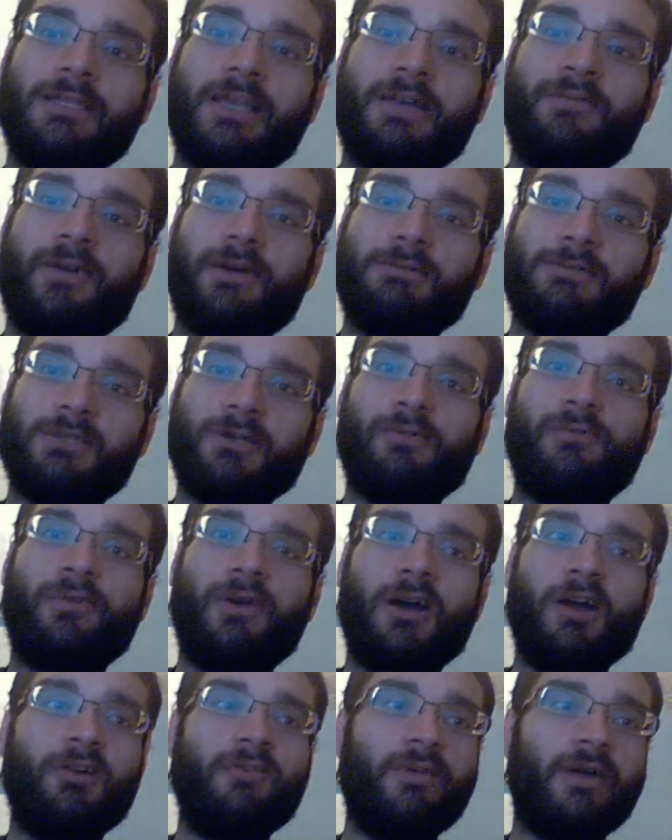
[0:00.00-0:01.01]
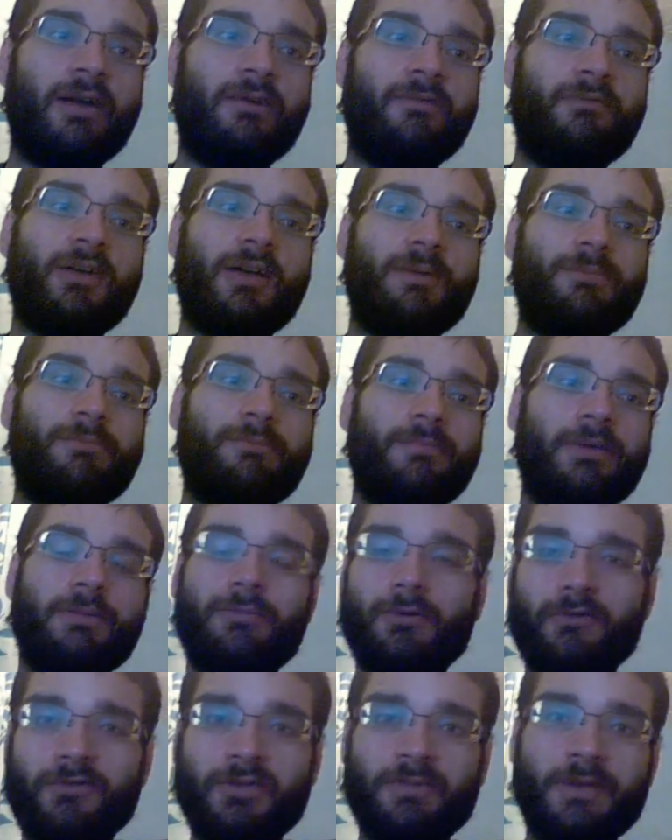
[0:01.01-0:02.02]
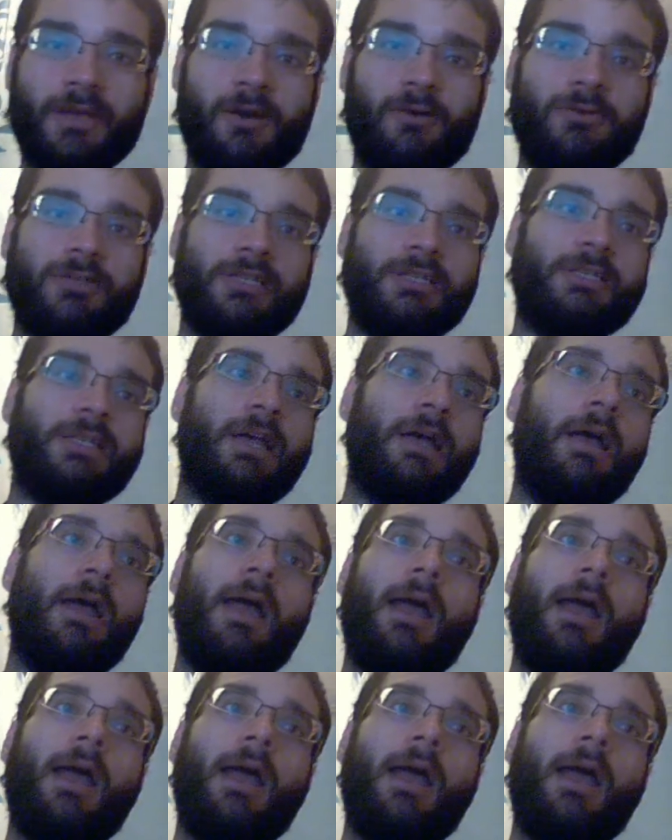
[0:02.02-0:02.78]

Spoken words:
that they found so far have been proven to be hoaxes.